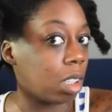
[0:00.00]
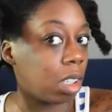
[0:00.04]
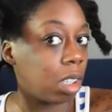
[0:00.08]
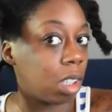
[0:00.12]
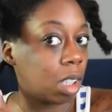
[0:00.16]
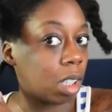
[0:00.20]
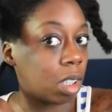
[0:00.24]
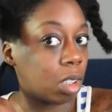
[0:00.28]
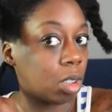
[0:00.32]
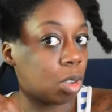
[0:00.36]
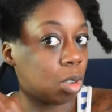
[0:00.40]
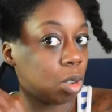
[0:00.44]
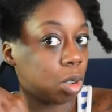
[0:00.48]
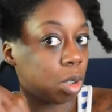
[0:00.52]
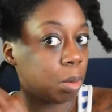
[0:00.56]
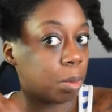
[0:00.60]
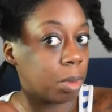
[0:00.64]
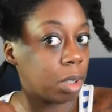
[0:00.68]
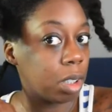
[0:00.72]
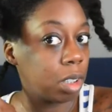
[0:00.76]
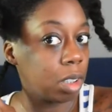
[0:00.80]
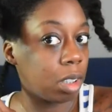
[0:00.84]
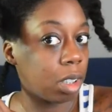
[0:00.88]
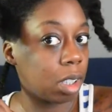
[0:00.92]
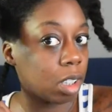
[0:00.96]
I
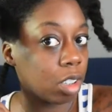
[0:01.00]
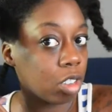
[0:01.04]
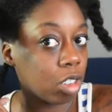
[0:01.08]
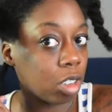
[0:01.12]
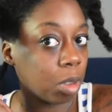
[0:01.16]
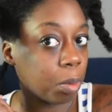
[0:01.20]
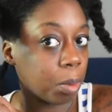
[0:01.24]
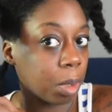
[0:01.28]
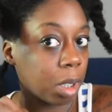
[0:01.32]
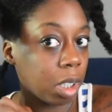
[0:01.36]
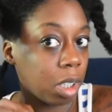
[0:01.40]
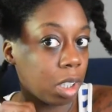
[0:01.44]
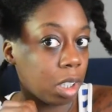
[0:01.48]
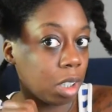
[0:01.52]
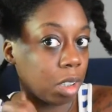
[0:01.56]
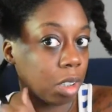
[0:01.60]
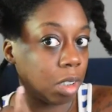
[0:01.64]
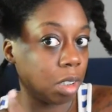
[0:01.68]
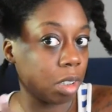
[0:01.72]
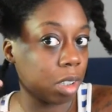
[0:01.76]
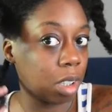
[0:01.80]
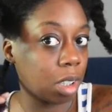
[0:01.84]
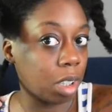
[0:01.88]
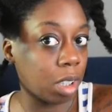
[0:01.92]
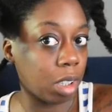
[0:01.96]
normally section my
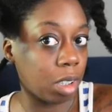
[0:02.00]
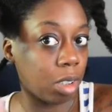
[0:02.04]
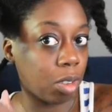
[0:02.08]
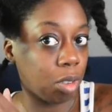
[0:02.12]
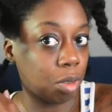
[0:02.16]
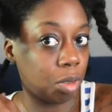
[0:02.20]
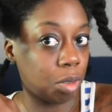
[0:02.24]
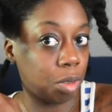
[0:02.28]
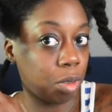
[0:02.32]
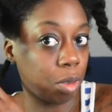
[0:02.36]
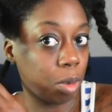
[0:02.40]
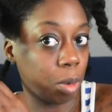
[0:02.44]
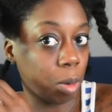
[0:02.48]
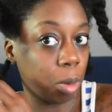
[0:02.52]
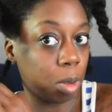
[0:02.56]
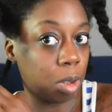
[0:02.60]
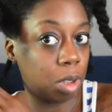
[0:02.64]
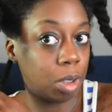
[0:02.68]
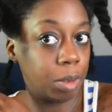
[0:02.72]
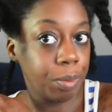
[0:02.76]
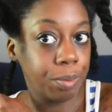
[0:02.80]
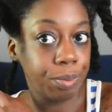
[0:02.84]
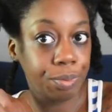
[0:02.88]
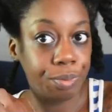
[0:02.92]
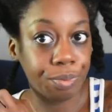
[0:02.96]
hair in
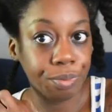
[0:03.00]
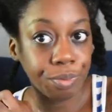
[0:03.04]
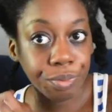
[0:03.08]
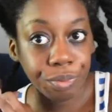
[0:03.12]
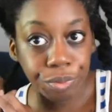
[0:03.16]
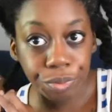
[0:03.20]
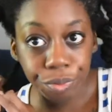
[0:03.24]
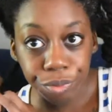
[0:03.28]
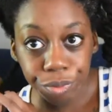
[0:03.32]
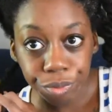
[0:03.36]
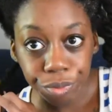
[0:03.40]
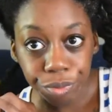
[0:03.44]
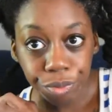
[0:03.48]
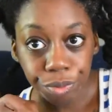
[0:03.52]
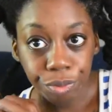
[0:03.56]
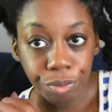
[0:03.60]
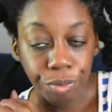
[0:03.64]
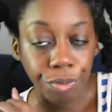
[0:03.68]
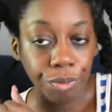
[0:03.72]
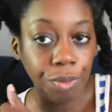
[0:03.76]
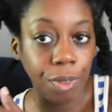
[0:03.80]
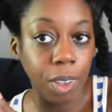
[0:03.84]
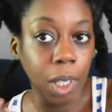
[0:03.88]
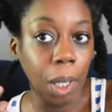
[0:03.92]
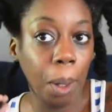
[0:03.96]
4,
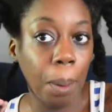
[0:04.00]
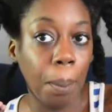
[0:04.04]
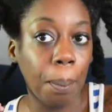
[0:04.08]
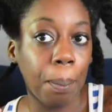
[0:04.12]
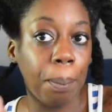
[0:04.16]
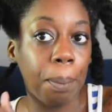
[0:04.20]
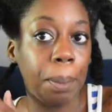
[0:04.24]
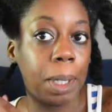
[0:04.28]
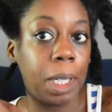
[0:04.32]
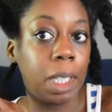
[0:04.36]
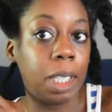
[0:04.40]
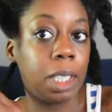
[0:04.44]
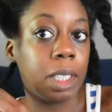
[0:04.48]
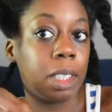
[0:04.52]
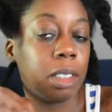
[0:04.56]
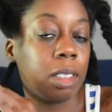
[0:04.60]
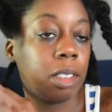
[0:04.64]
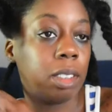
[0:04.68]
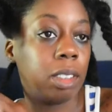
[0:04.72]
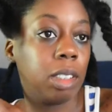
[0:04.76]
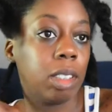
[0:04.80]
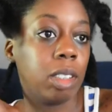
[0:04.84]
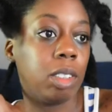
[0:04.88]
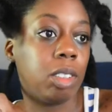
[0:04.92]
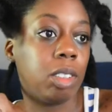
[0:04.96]
but